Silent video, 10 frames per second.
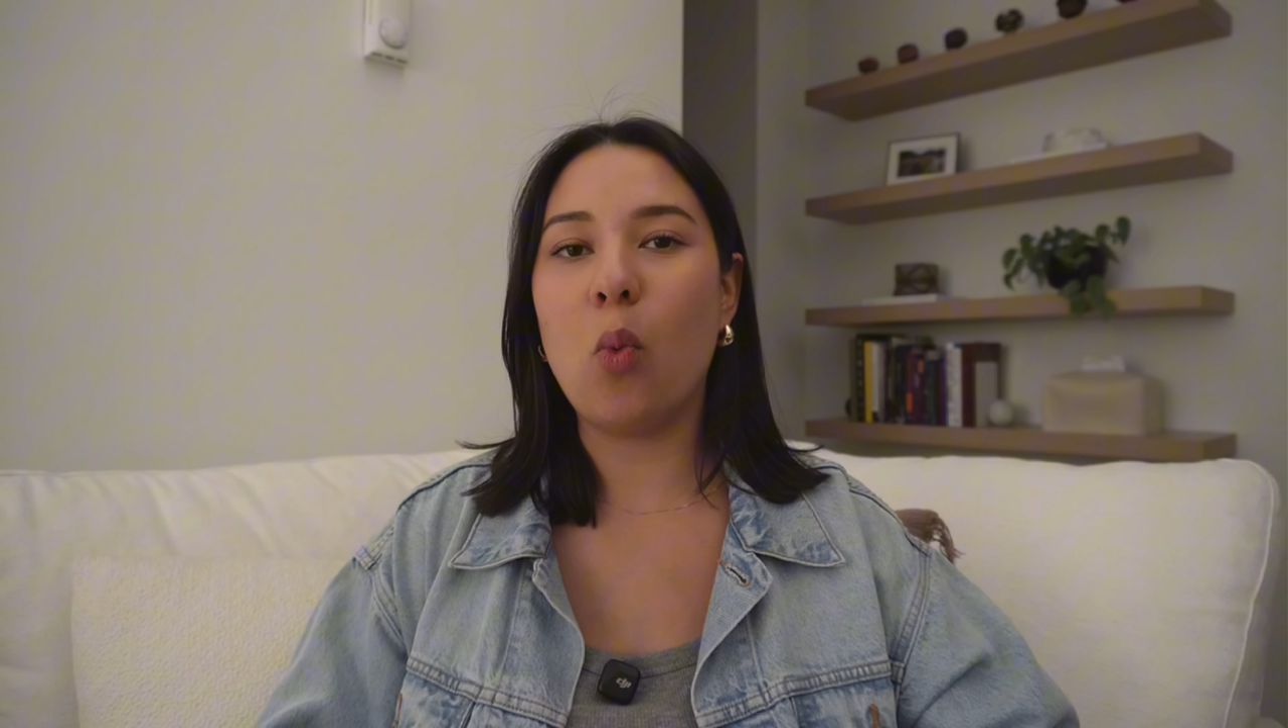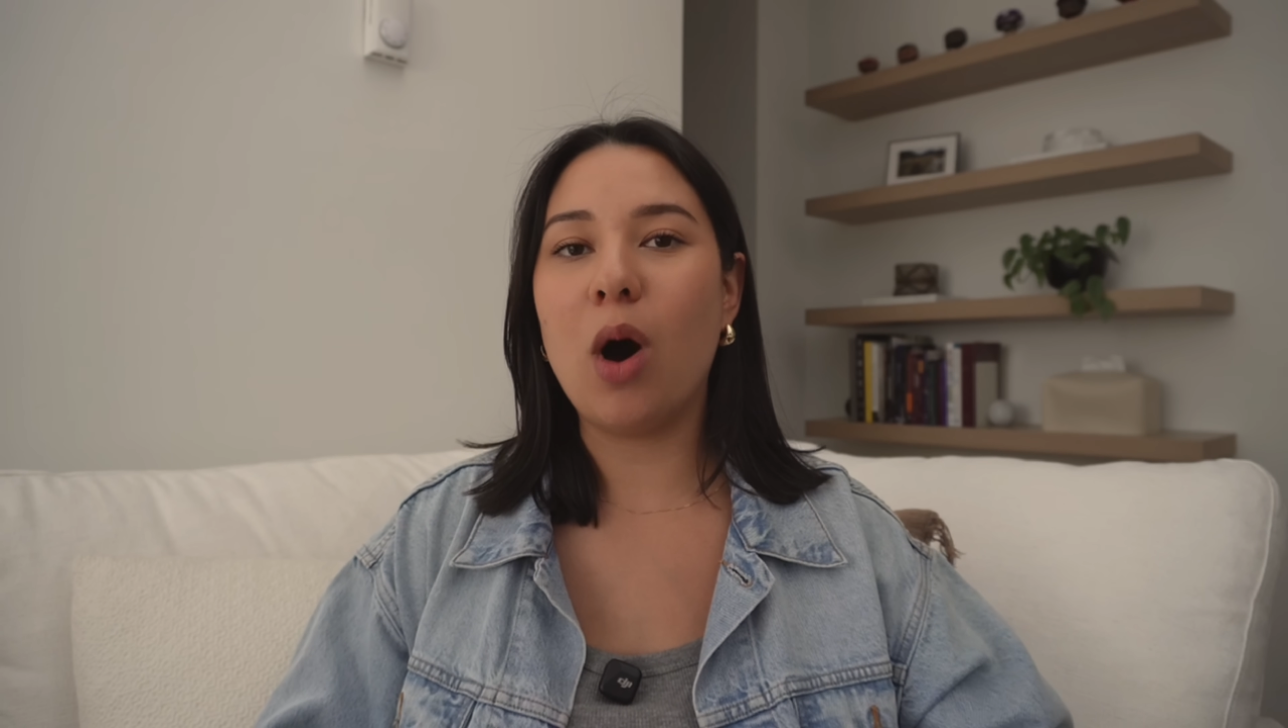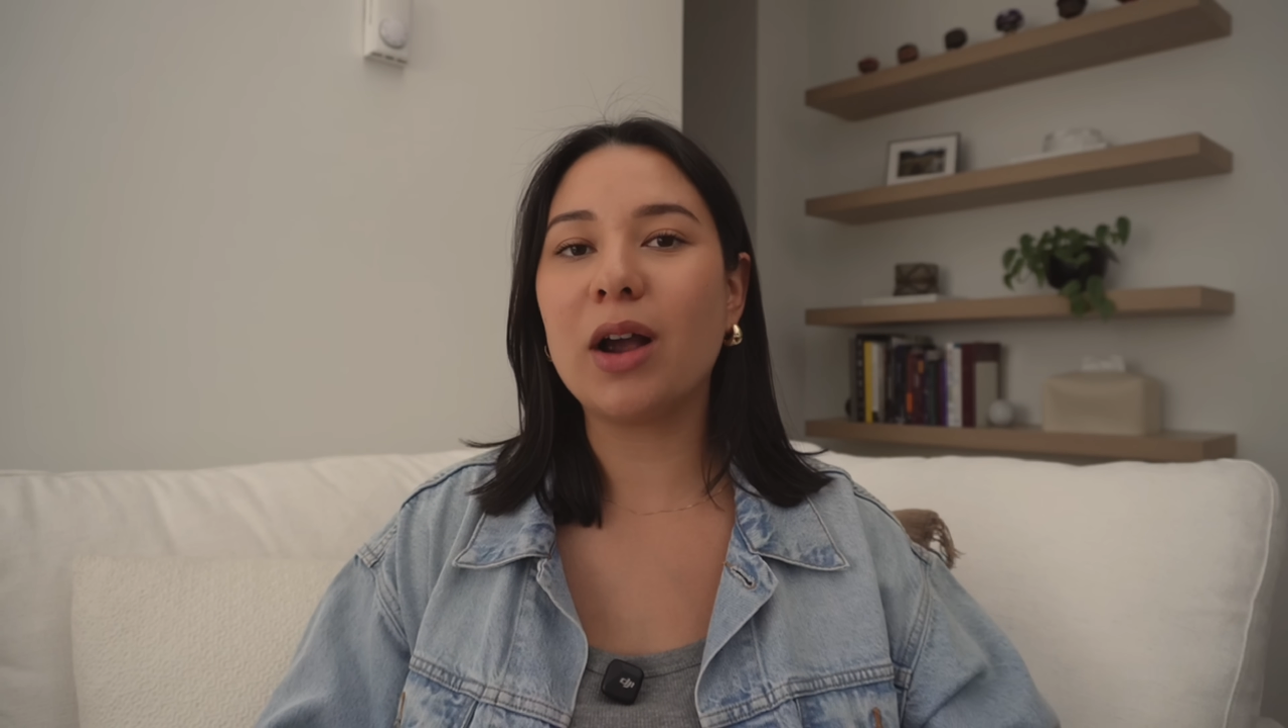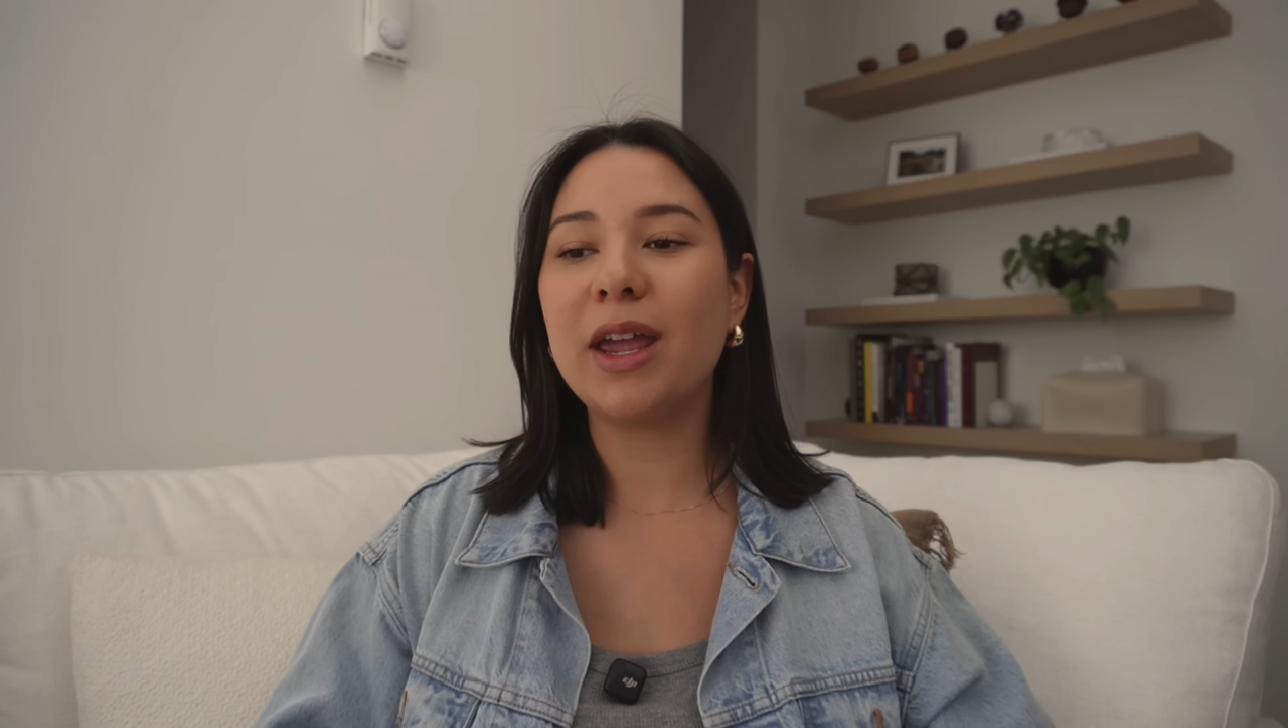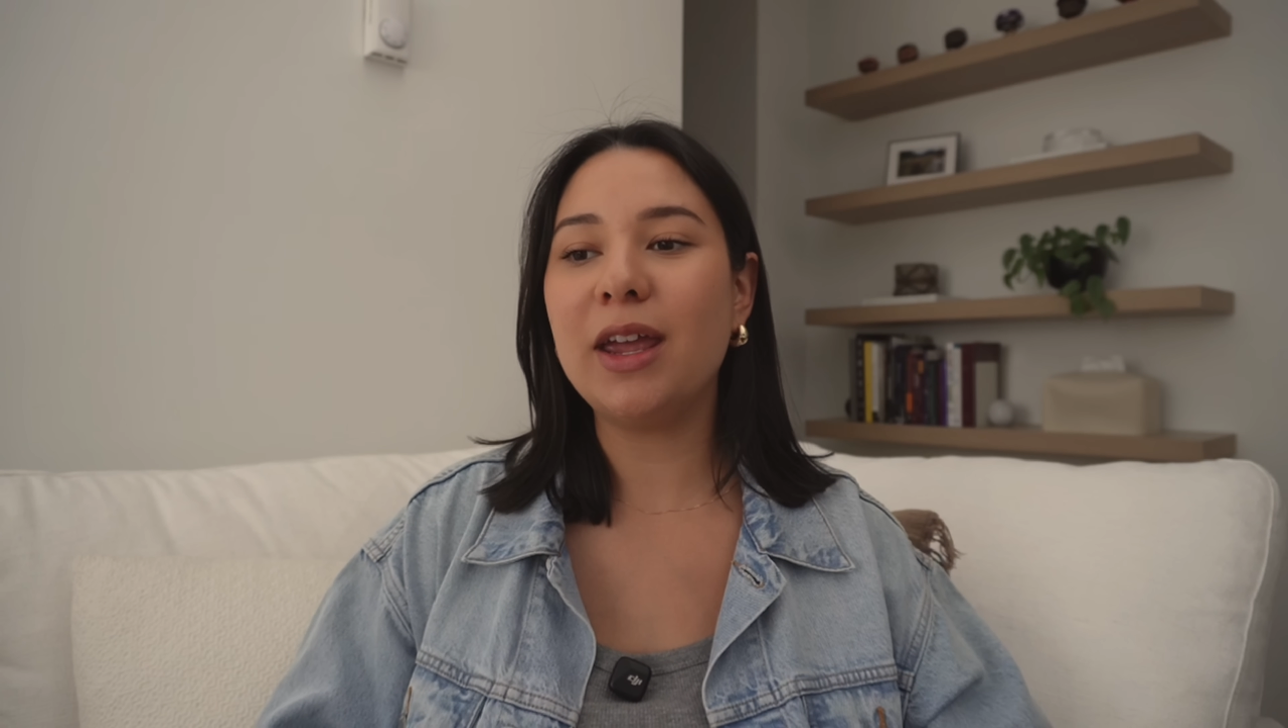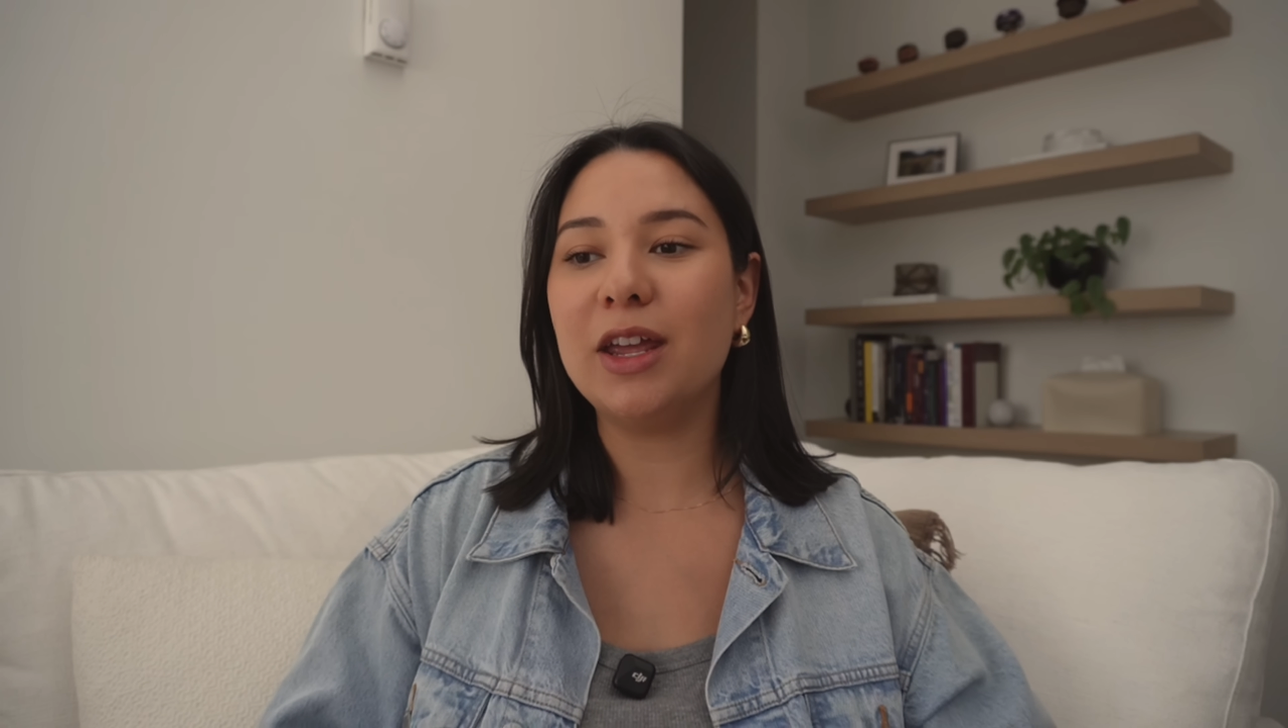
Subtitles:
walking